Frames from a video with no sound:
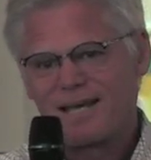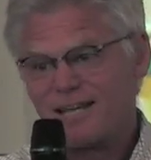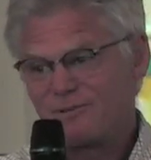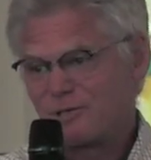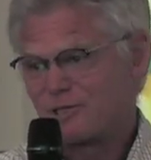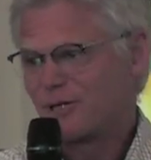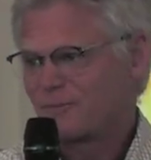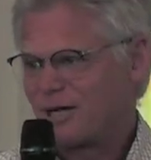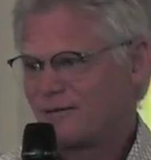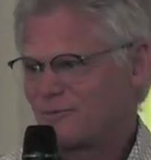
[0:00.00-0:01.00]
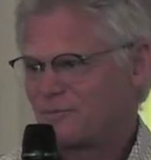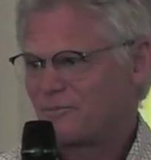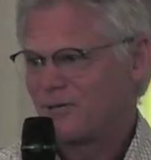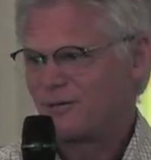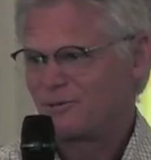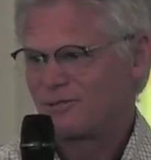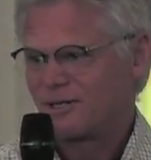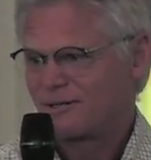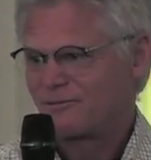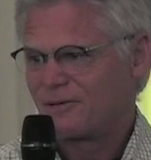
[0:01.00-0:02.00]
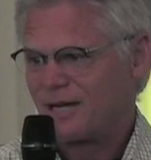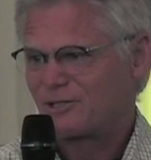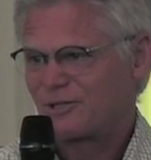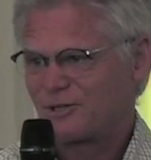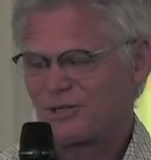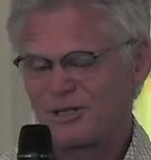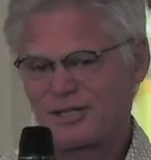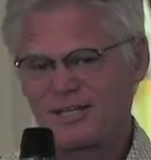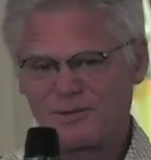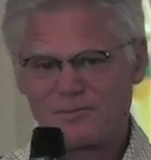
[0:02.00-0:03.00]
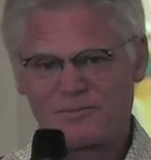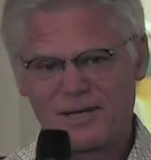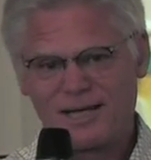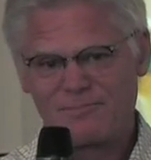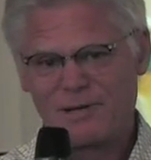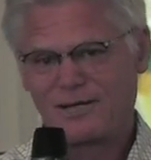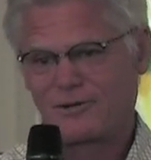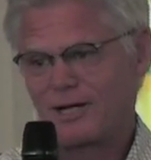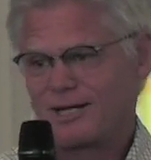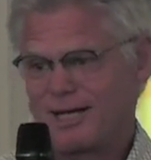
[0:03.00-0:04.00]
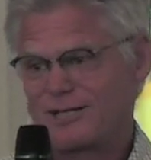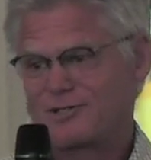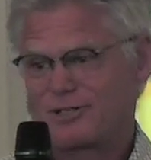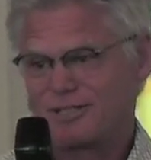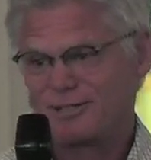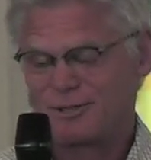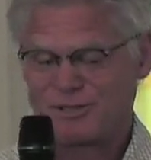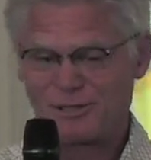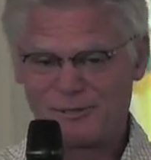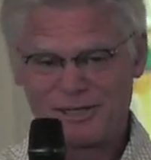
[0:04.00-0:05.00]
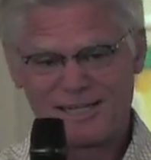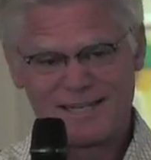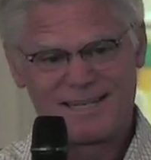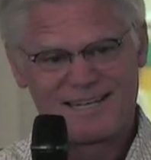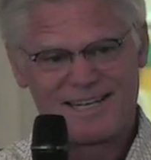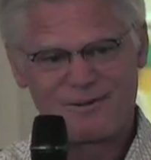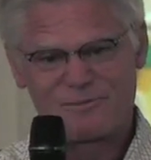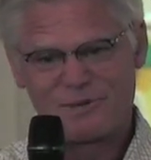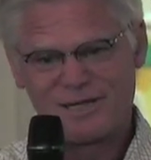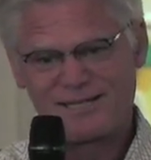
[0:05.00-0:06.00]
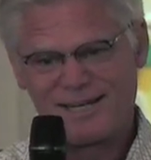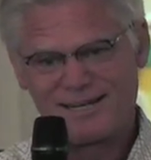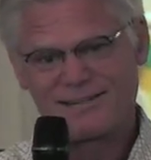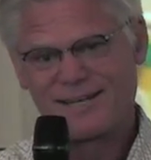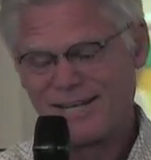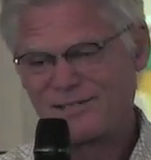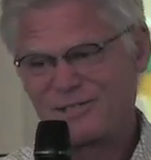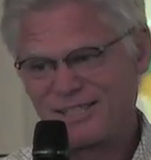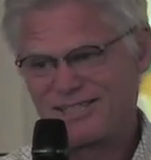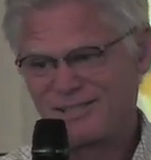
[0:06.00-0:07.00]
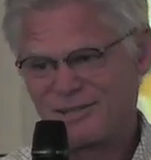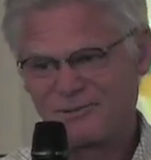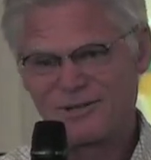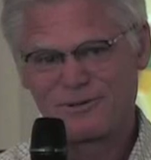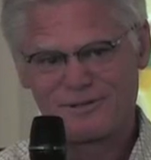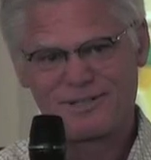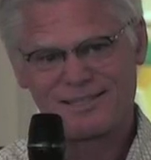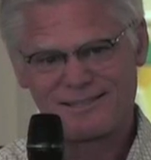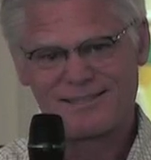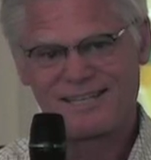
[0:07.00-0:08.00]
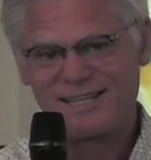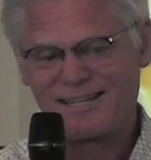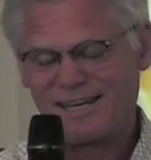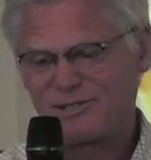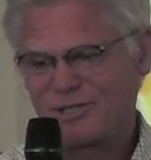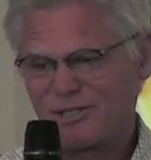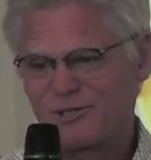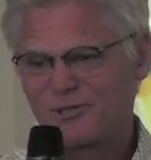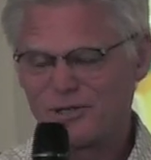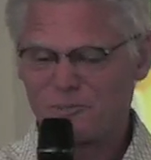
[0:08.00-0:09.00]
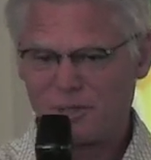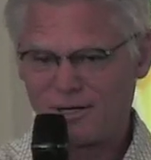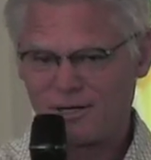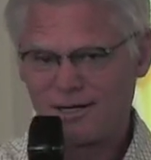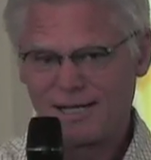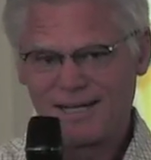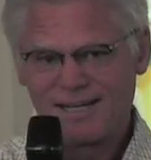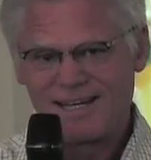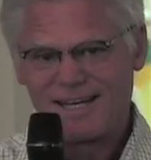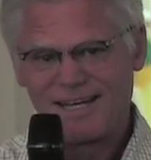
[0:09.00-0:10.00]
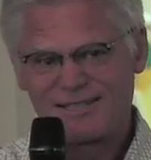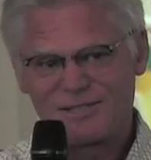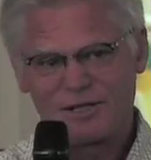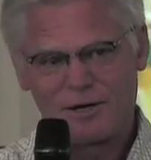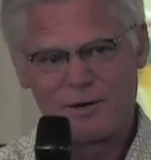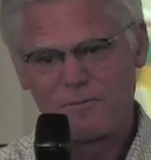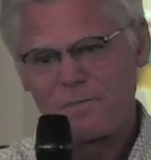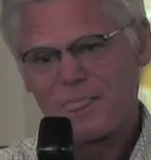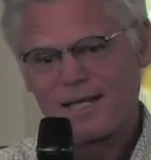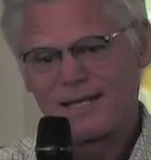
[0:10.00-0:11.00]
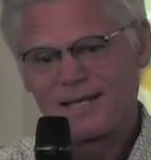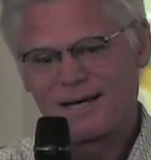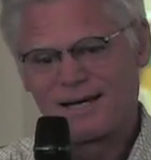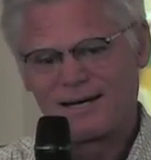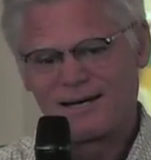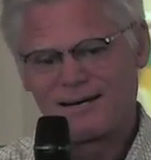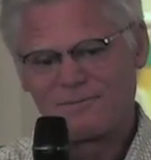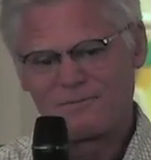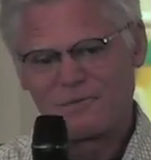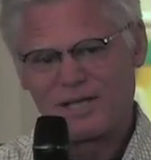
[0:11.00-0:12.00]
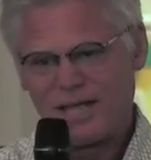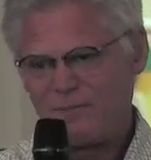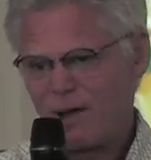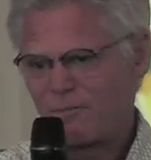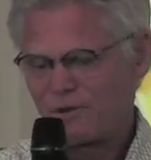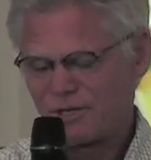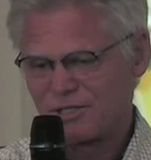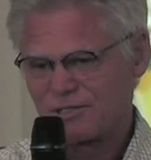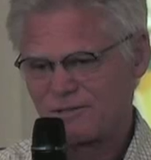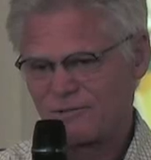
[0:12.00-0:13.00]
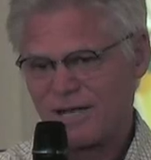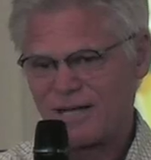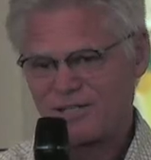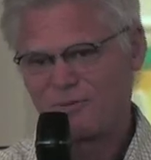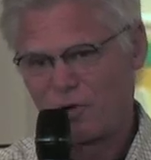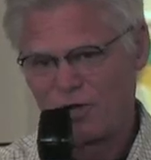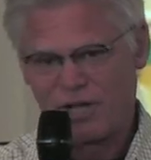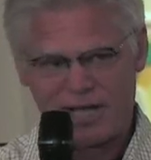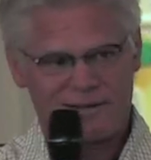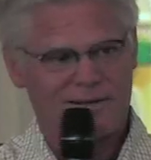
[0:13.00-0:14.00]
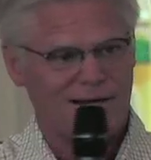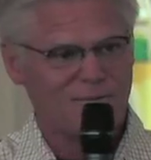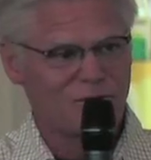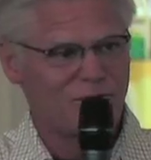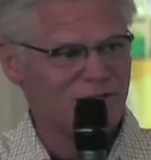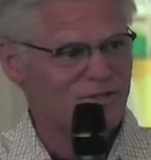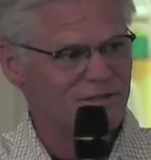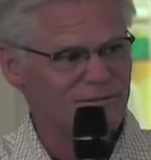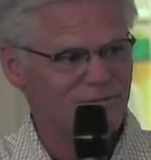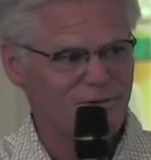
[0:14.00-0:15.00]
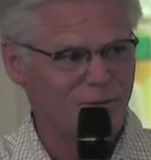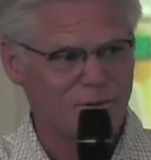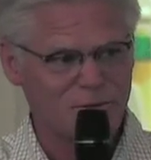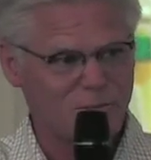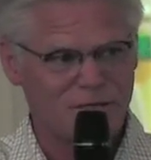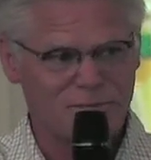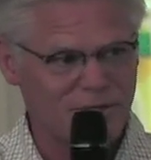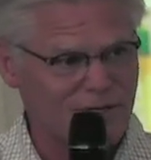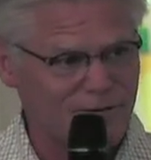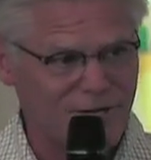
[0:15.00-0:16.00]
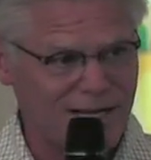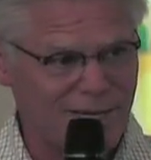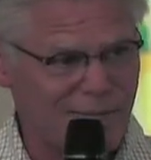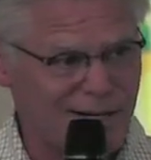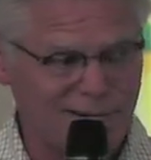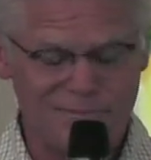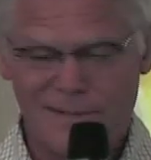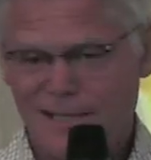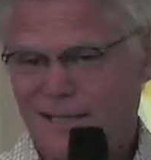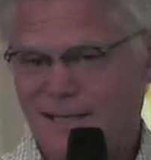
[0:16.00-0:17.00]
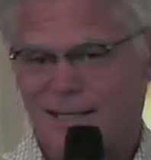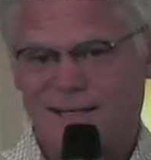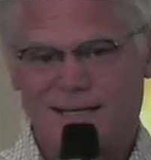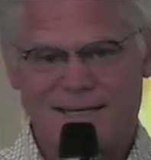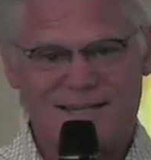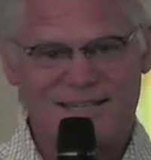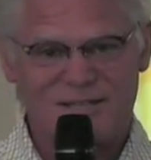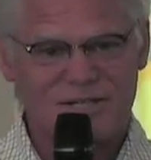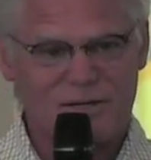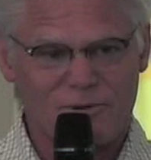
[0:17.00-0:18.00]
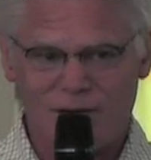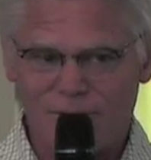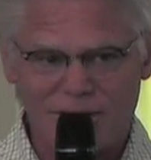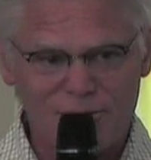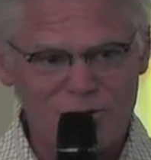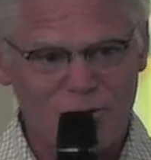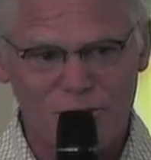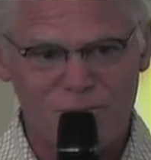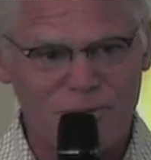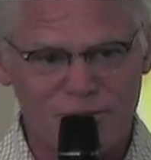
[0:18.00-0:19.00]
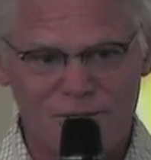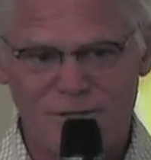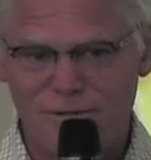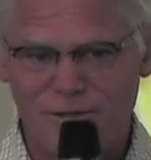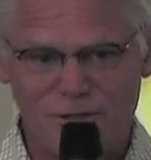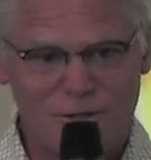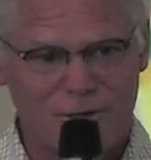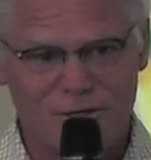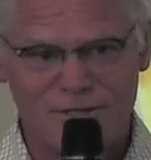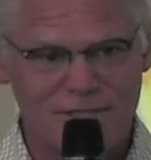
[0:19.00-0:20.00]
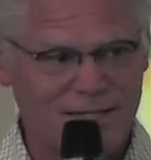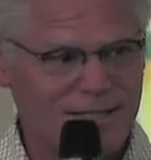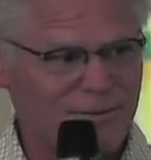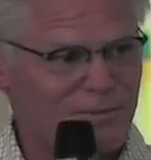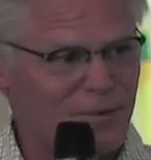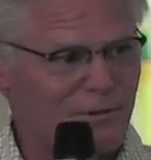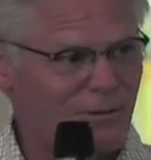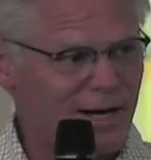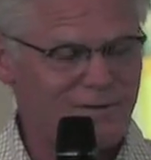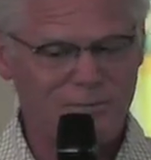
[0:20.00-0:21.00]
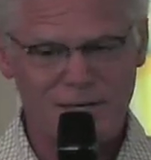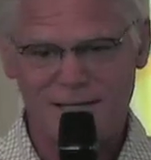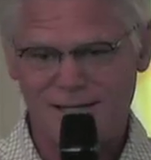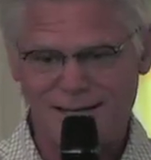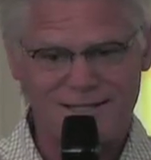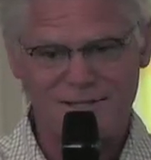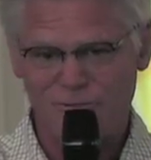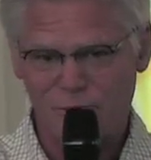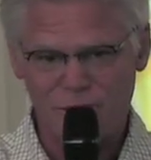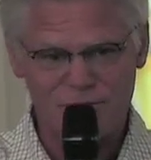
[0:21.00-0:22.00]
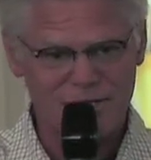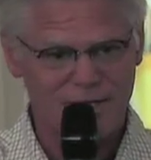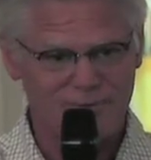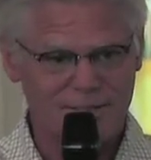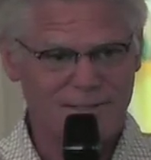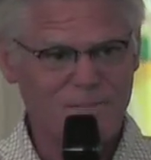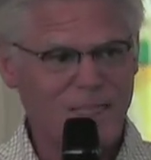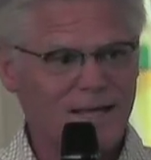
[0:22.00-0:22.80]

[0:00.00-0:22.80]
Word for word: and he would sometimes he was an excellent cook, and he made great head cheese. So he would bring down head cheese, and we would drink eat head cheese and drink beer, and so. Uh, we came up with this. We asked him one day, the common question, "What was the best beer you ever had, Bob?" And he said, Well, when I was going to brewing school in New York City with my wife back in 1947,